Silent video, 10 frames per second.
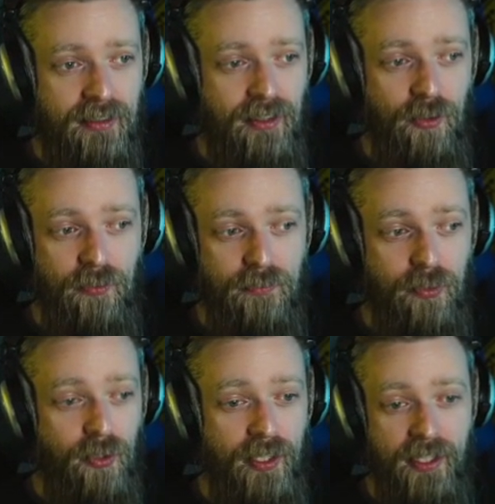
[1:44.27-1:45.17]
Oh
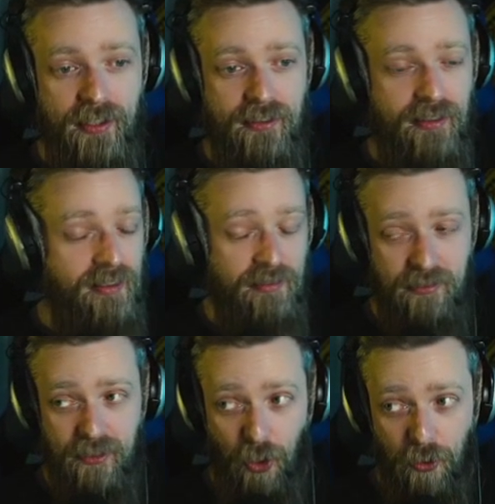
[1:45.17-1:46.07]
boy,
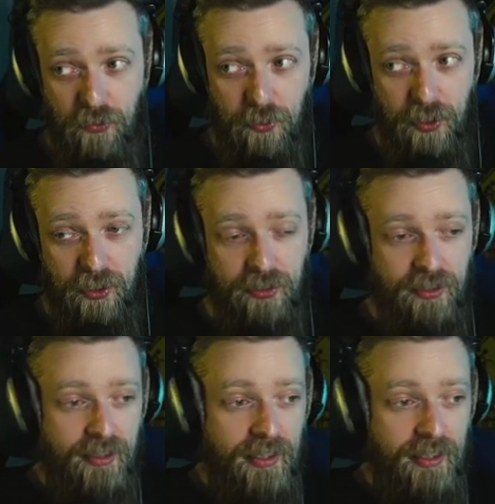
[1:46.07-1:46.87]
the overworld.